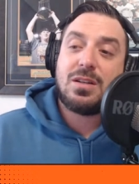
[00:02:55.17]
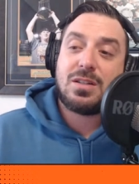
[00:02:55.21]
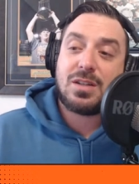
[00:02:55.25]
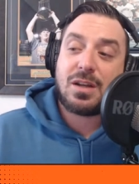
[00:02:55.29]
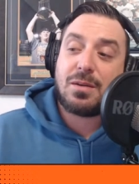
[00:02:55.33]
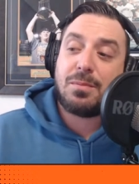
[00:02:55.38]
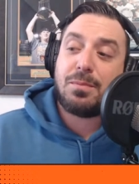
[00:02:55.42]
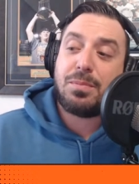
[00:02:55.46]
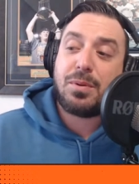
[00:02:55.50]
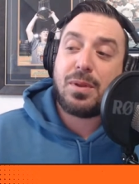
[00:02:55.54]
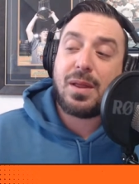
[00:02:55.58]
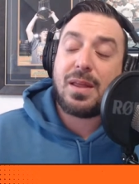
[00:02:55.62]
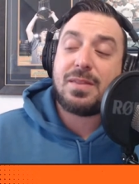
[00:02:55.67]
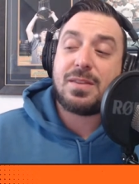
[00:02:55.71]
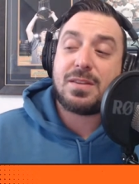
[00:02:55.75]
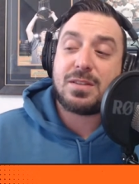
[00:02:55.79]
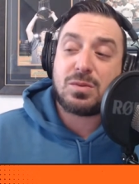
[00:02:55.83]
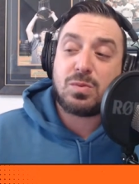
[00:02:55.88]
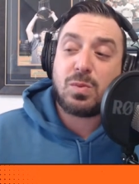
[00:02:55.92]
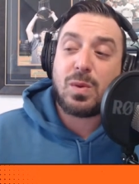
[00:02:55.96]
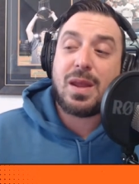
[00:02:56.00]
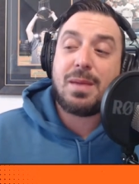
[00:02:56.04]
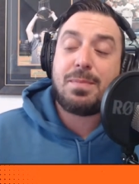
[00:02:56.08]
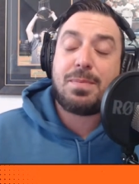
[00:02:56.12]
to complete the
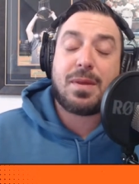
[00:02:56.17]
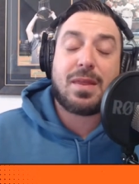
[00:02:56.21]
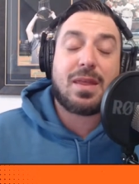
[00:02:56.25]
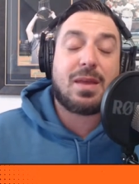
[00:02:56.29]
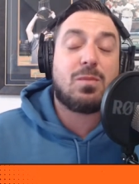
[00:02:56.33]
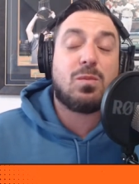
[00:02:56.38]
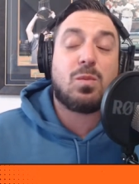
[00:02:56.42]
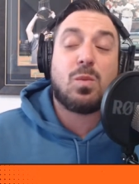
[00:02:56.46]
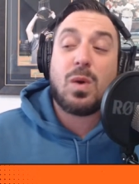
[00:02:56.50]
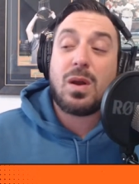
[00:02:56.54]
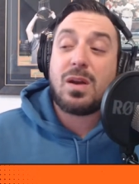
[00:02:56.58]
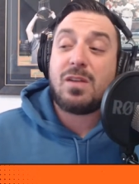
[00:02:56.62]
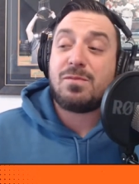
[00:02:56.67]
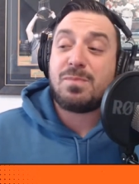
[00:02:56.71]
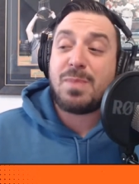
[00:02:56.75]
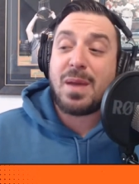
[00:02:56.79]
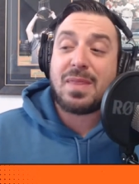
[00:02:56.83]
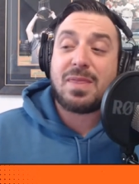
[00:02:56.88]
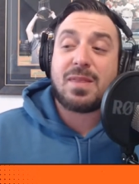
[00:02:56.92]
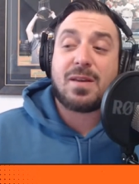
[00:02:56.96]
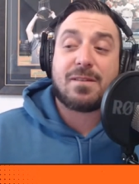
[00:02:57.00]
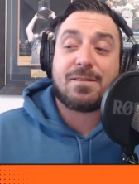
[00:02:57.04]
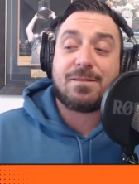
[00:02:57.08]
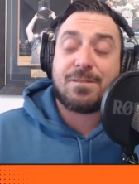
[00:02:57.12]
sweep. It would have
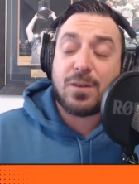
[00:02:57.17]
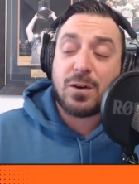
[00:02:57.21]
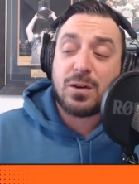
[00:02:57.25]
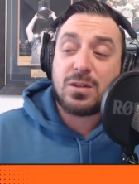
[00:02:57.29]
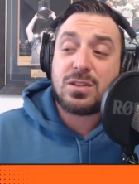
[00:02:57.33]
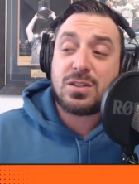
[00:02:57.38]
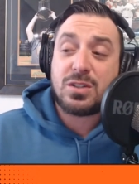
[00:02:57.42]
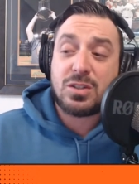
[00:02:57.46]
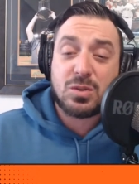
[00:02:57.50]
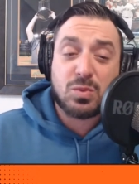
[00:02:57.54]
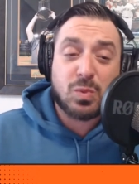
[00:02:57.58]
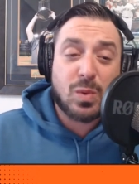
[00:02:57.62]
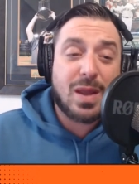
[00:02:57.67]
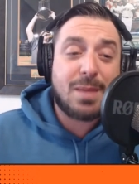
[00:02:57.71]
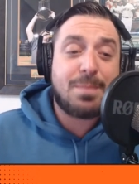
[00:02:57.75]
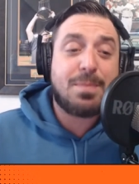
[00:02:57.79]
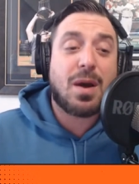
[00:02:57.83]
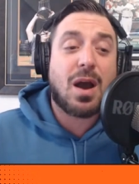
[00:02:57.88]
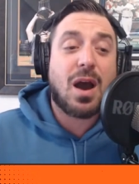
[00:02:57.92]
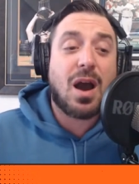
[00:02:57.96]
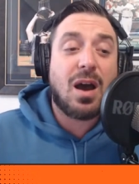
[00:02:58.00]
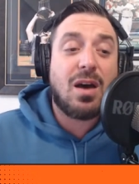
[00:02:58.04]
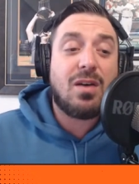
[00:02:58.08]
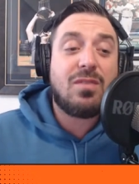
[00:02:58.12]
been their first sweep
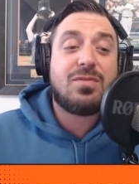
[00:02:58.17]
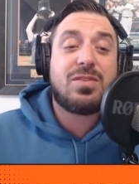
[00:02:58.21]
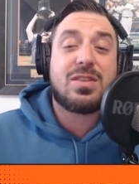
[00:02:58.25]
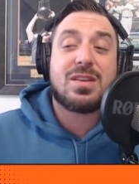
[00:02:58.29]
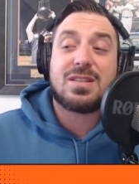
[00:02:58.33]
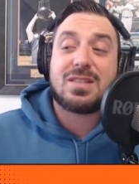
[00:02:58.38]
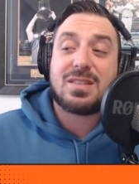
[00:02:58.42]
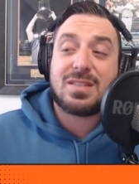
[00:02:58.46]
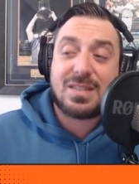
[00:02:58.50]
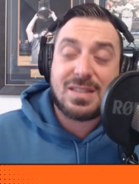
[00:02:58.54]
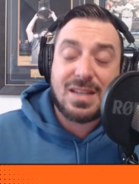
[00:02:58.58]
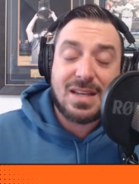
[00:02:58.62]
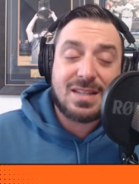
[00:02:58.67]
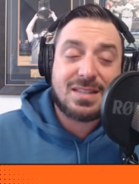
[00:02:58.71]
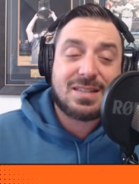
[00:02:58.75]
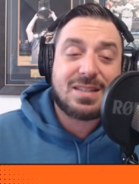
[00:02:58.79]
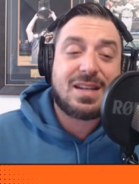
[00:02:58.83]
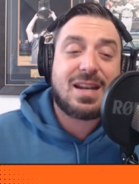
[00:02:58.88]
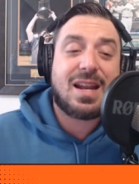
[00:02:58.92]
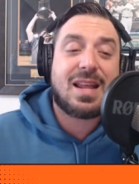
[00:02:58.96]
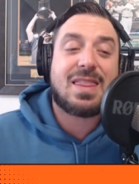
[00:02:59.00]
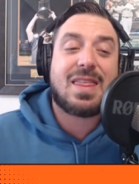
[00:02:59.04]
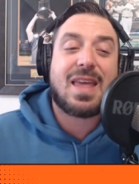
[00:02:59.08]
of the season.